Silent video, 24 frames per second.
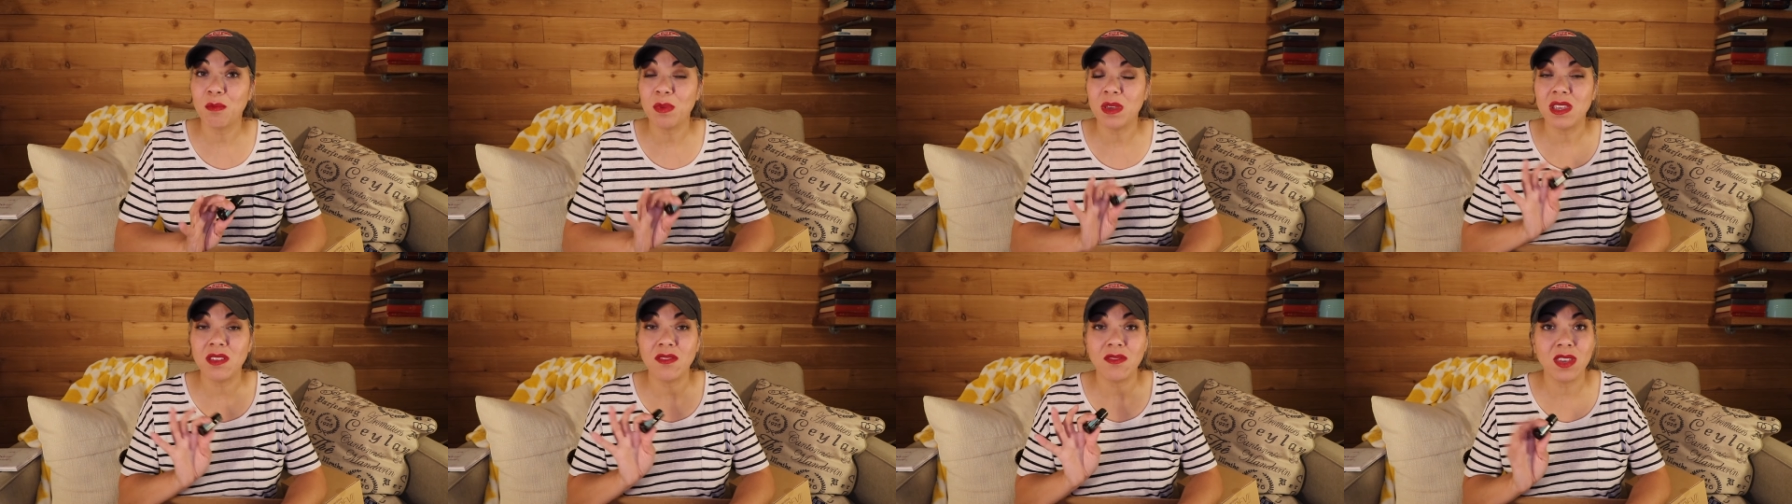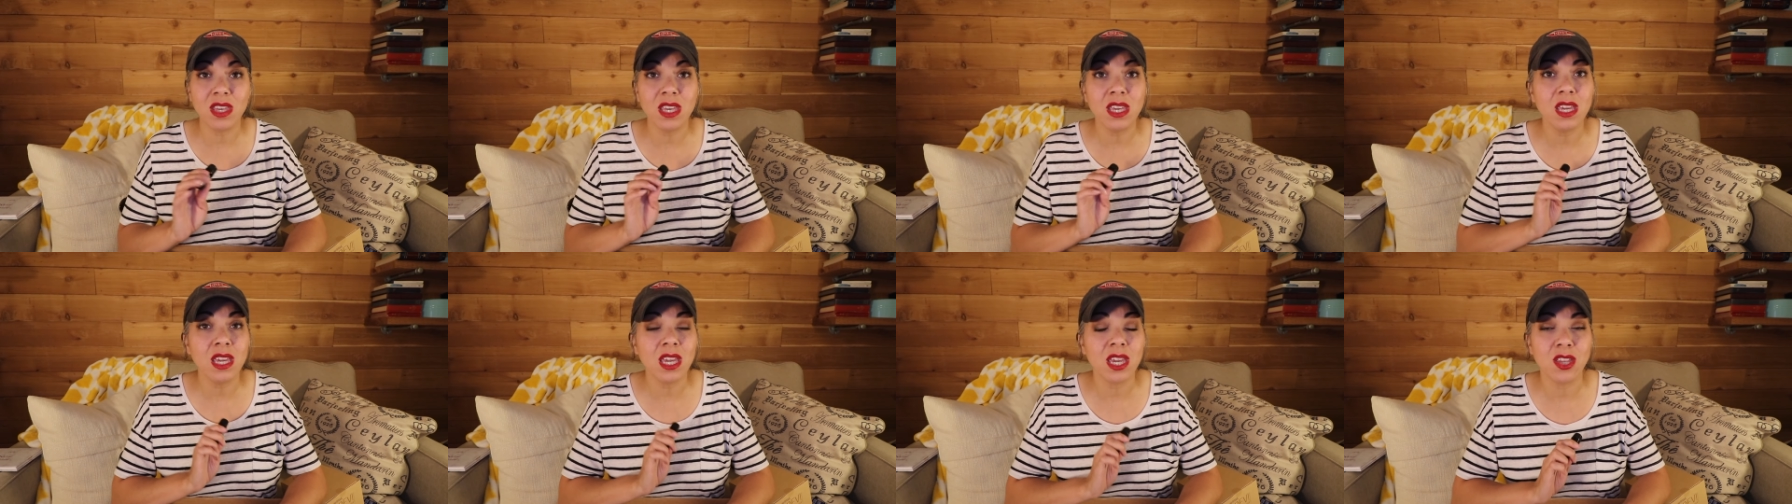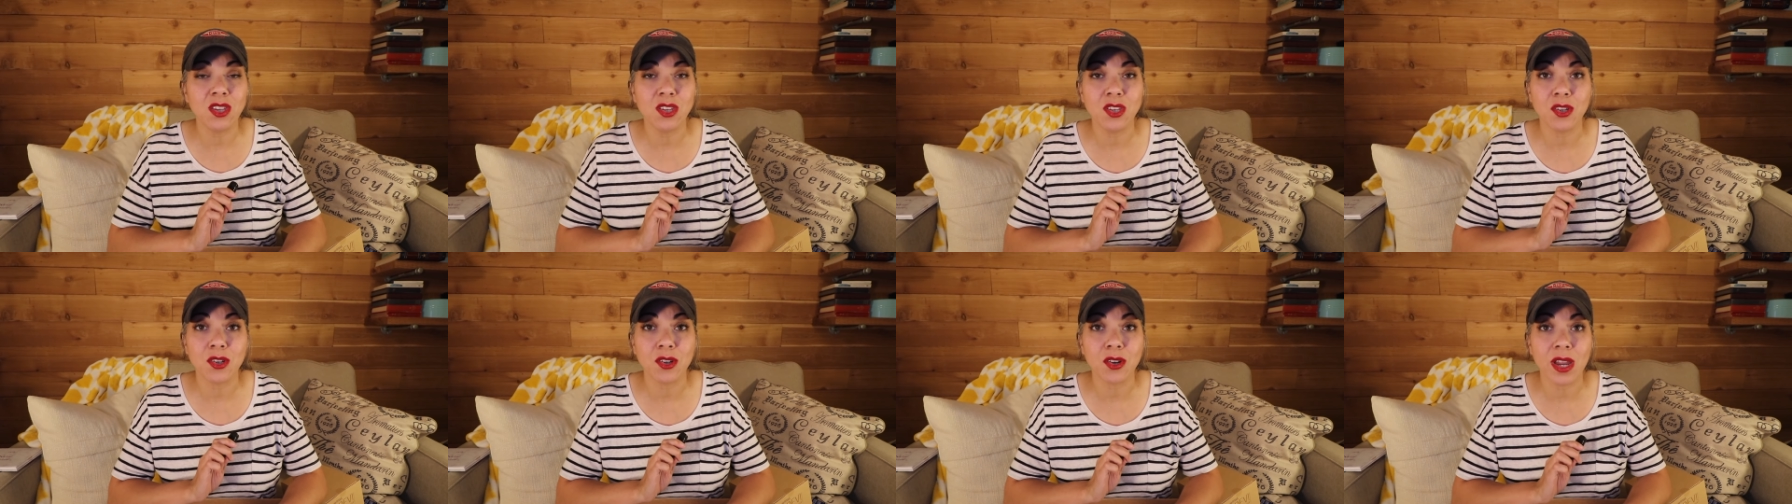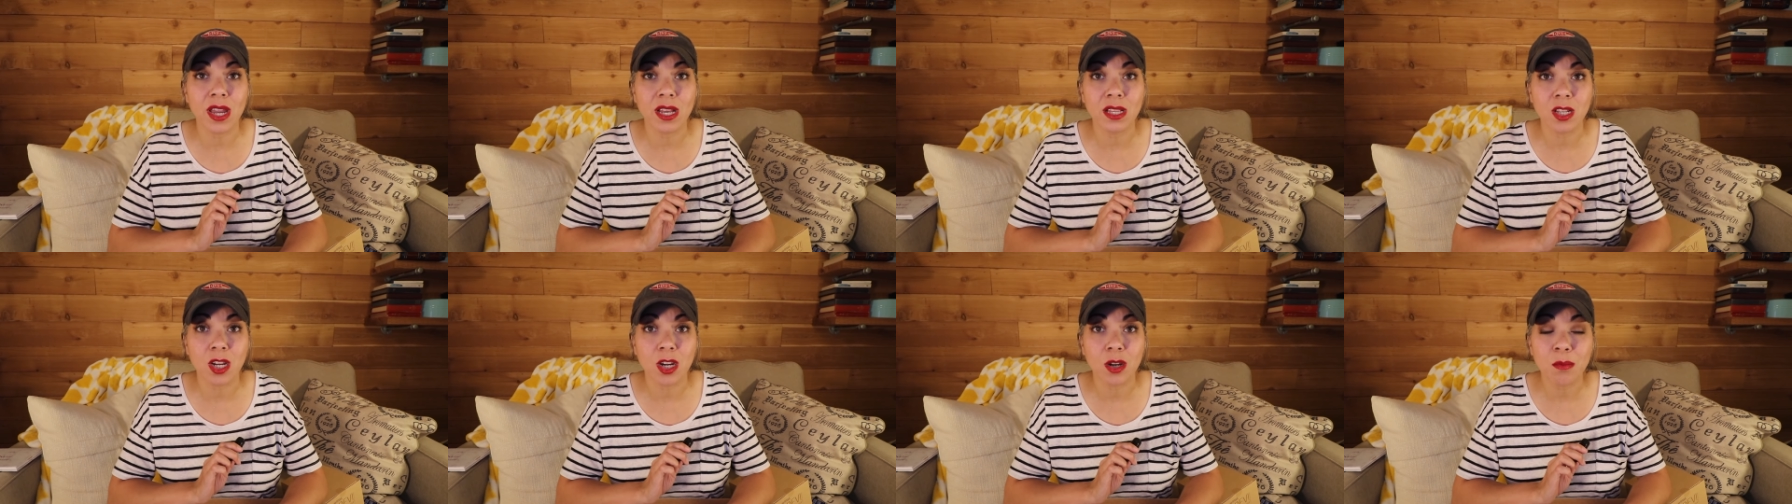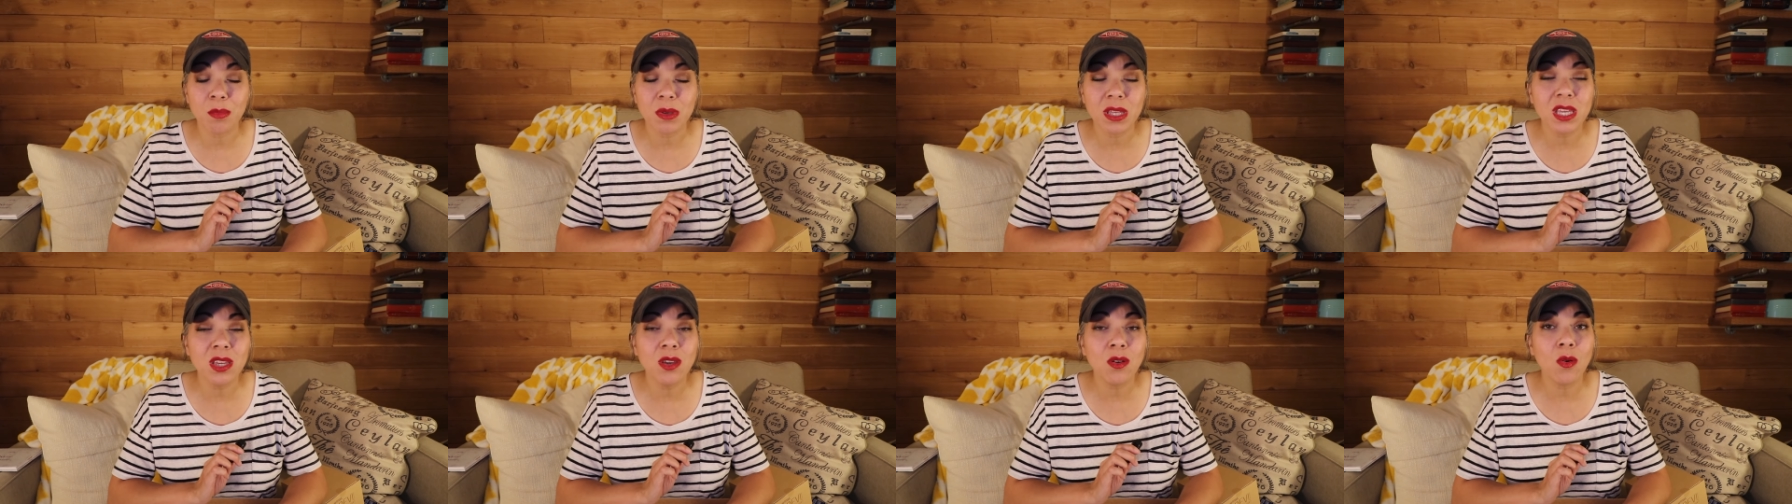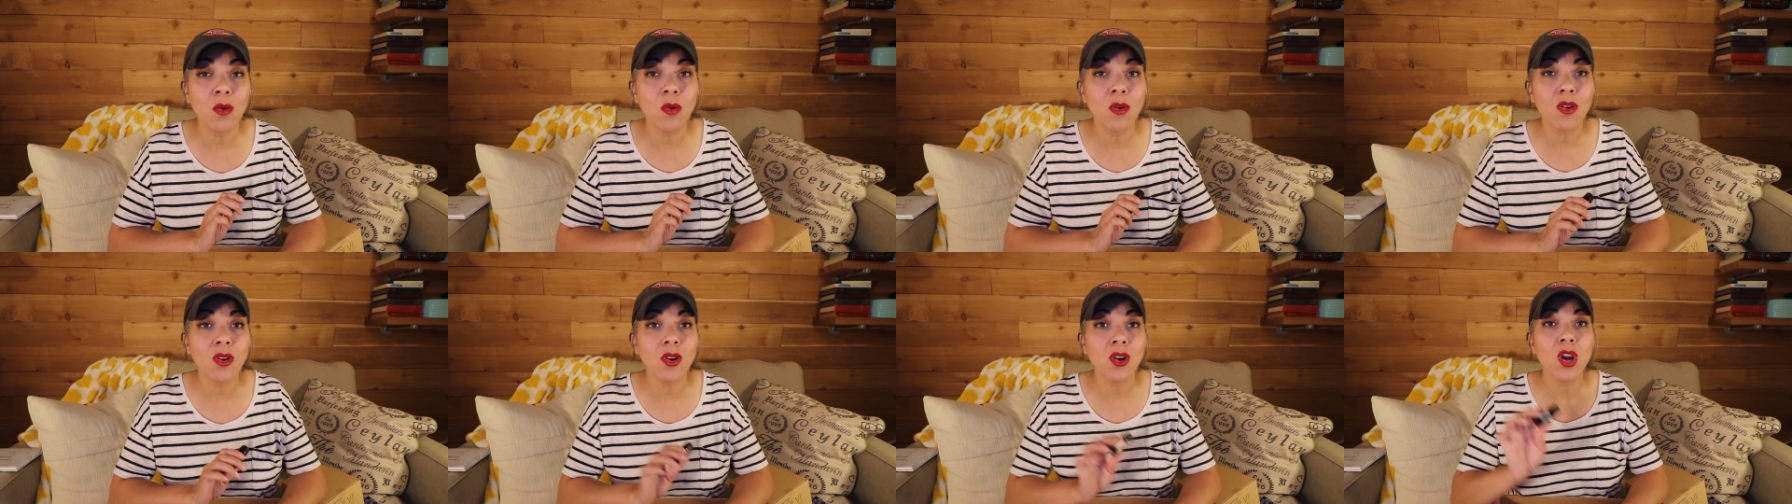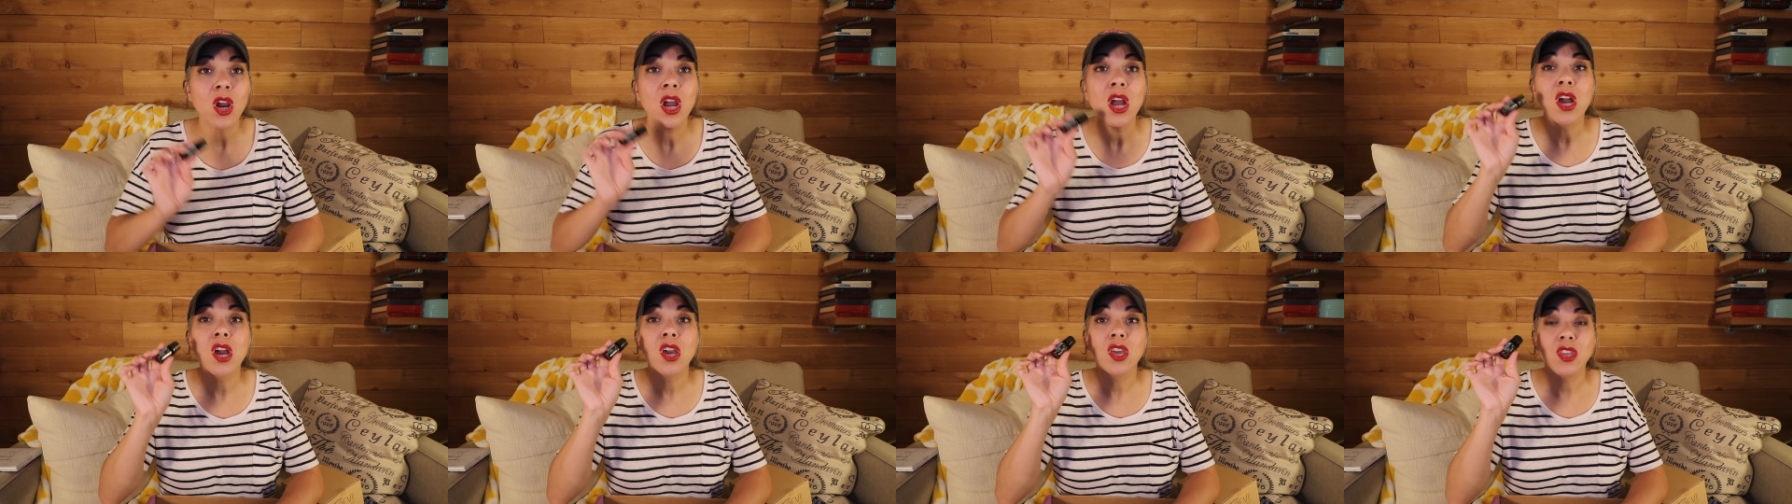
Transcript: PV in your LRP order,